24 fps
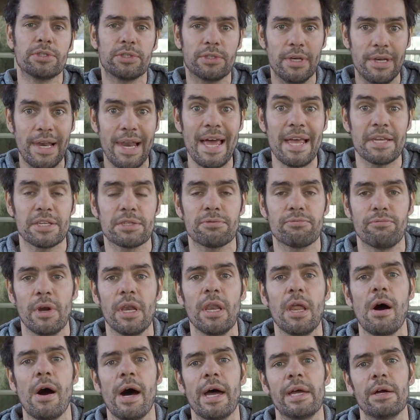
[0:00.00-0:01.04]
less
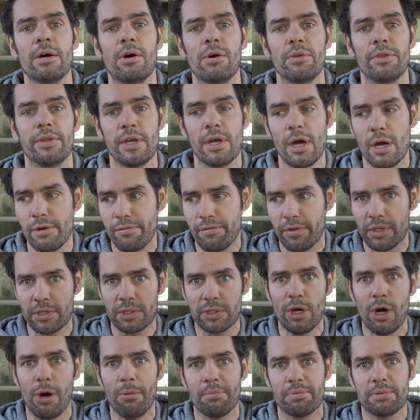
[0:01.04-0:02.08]
rely on the
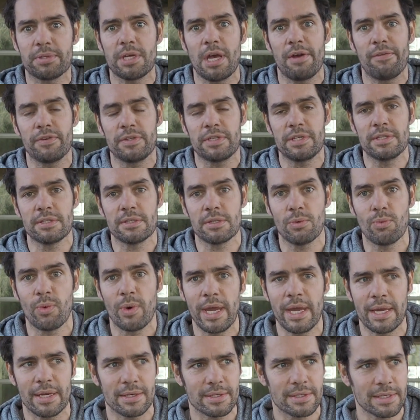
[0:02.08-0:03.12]
over-the-top surfaces, the
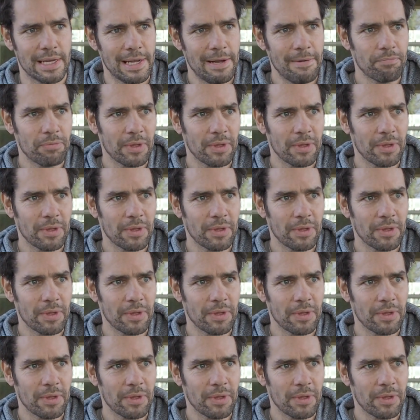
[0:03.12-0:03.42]
wings,